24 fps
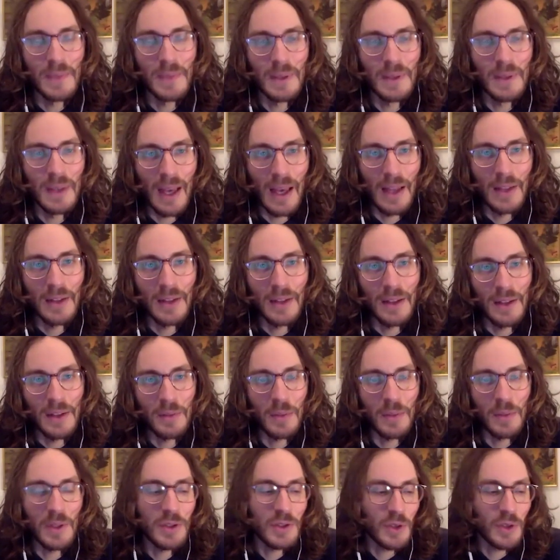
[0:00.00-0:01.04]
And it's
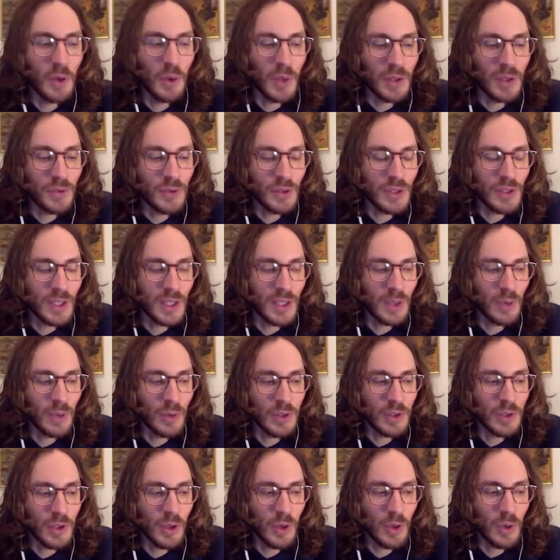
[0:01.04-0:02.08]
been so interesting
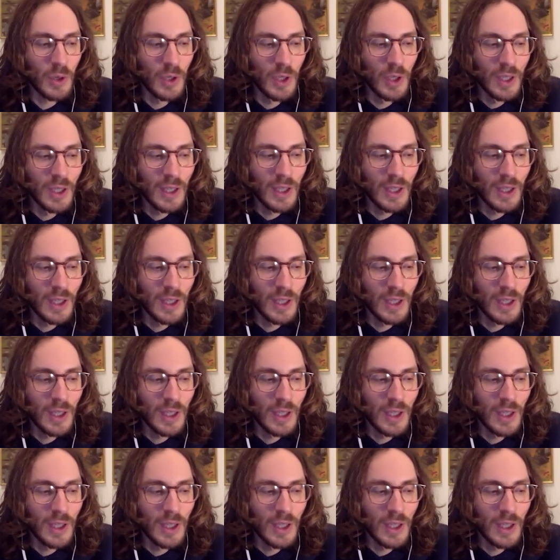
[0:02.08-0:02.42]
also.